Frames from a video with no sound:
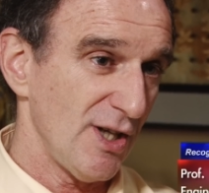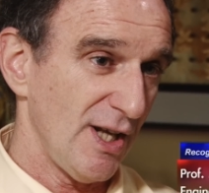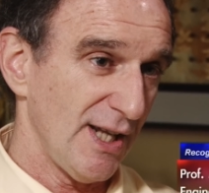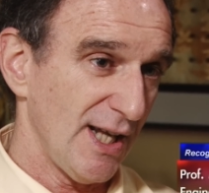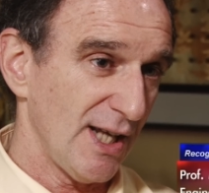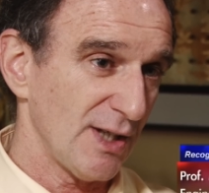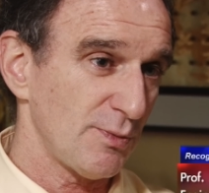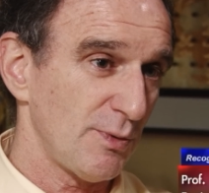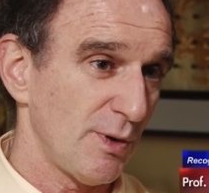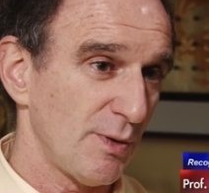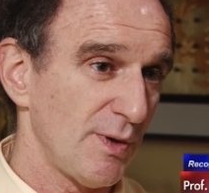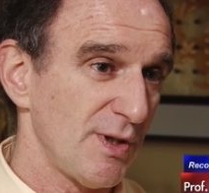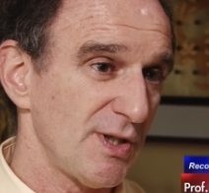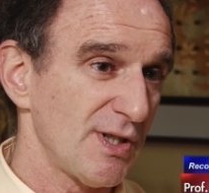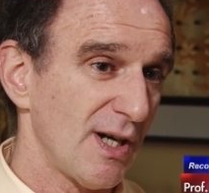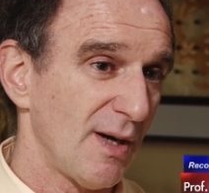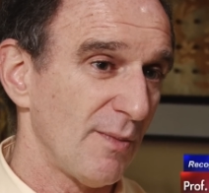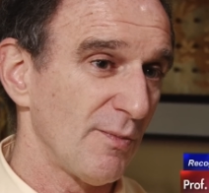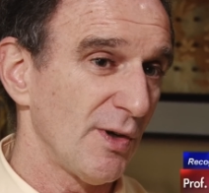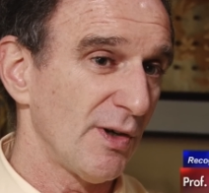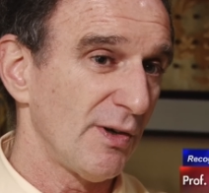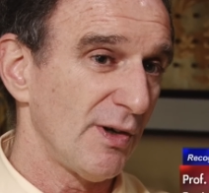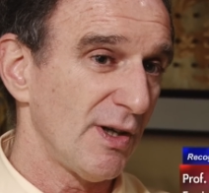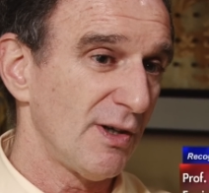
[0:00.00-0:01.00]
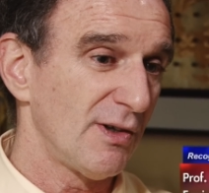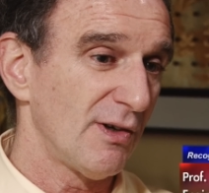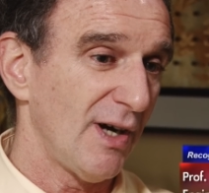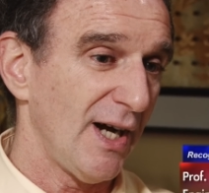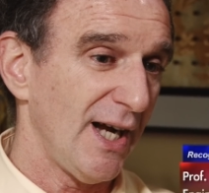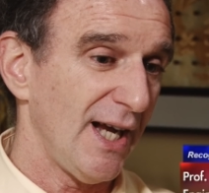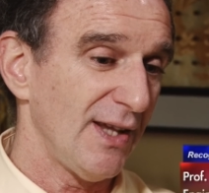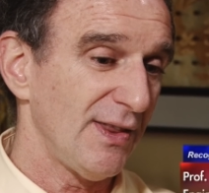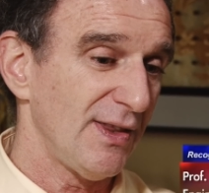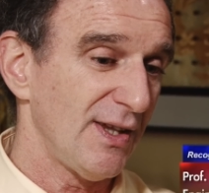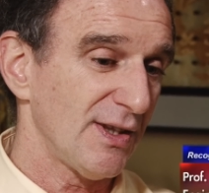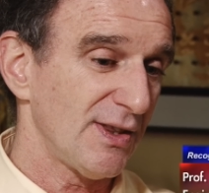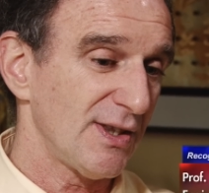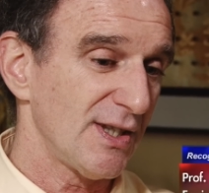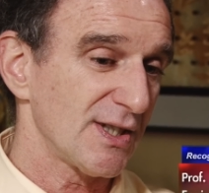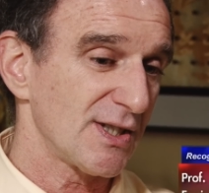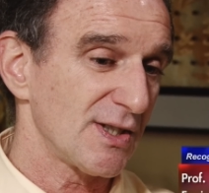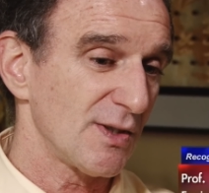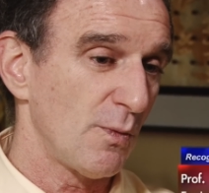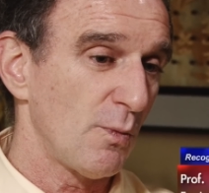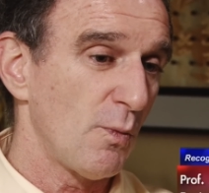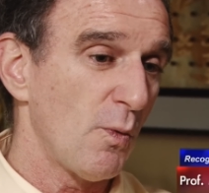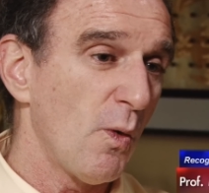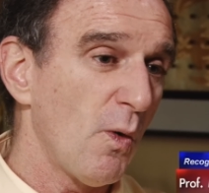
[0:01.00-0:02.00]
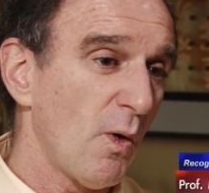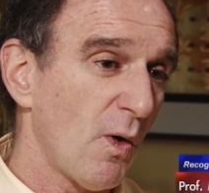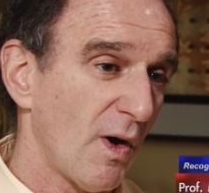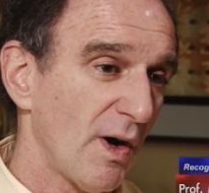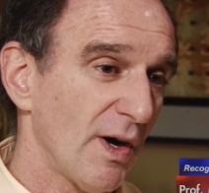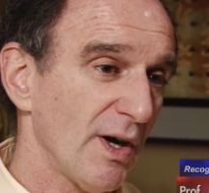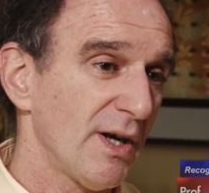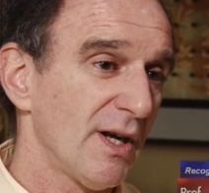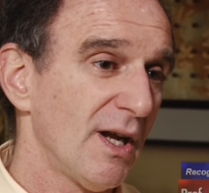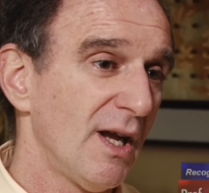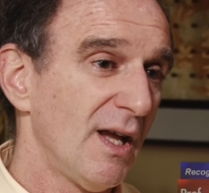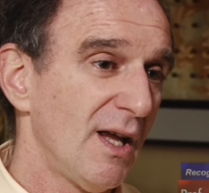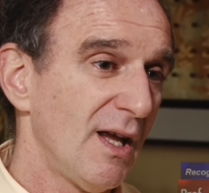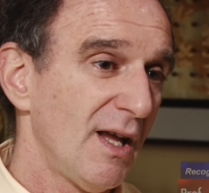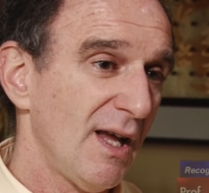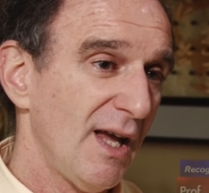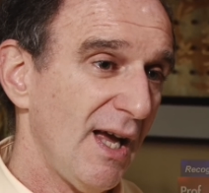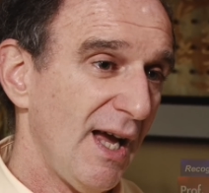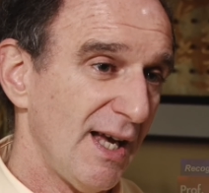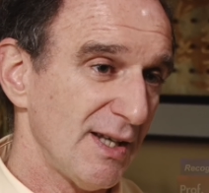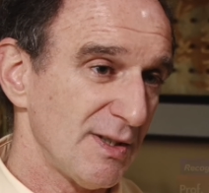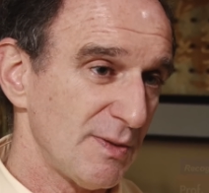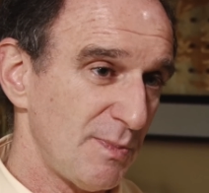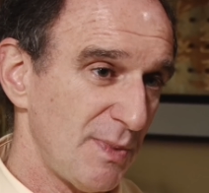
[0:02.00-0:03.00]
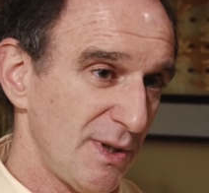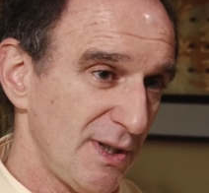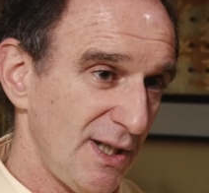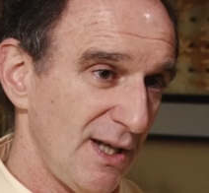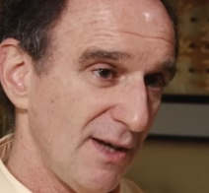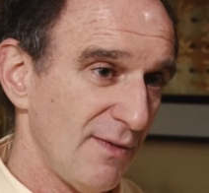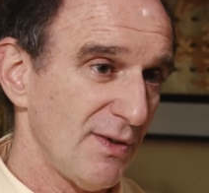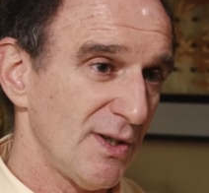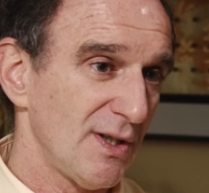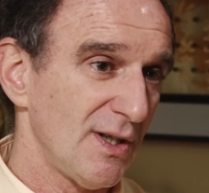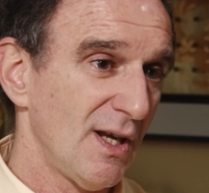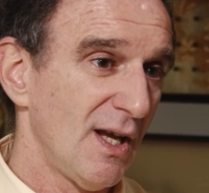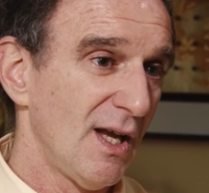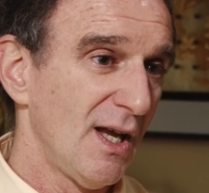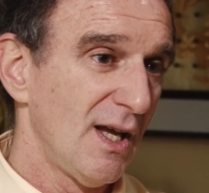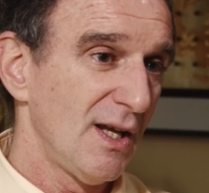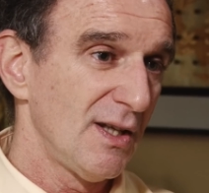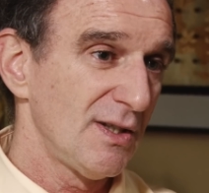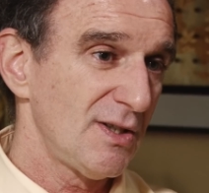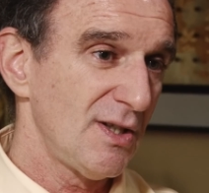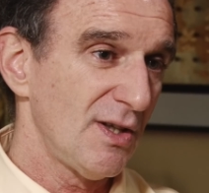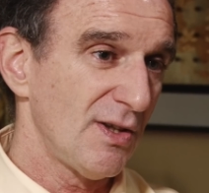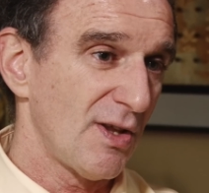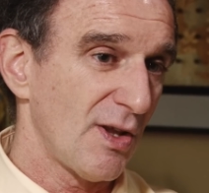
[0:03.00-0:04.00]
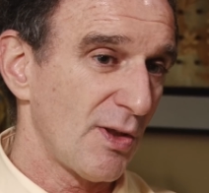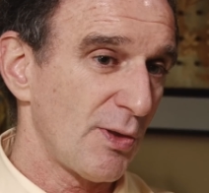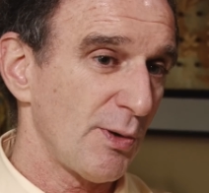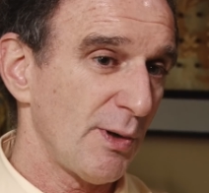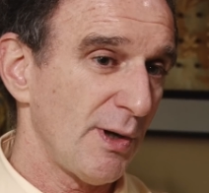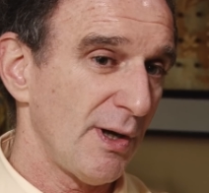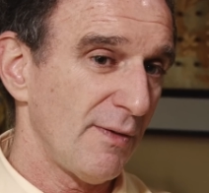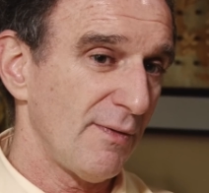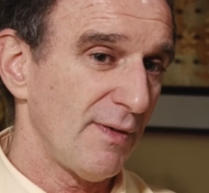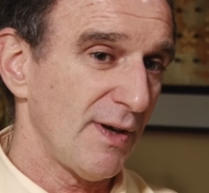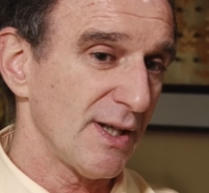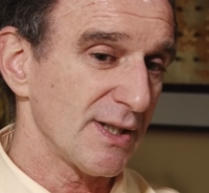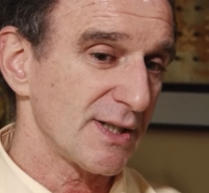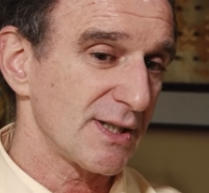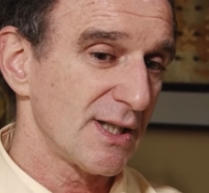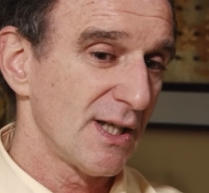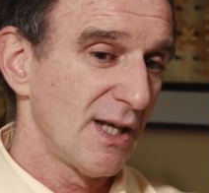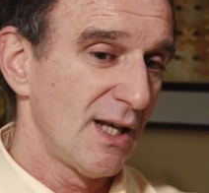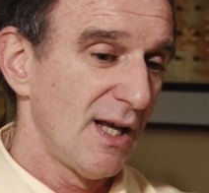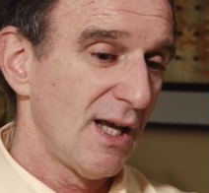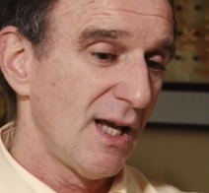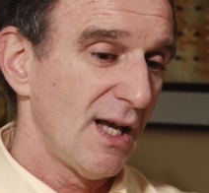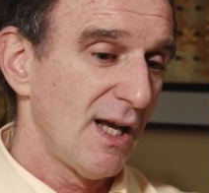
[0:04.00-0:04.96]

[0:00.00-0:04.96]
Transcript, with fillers: And that's one reason I'm really glad that this award has been given to the three of us.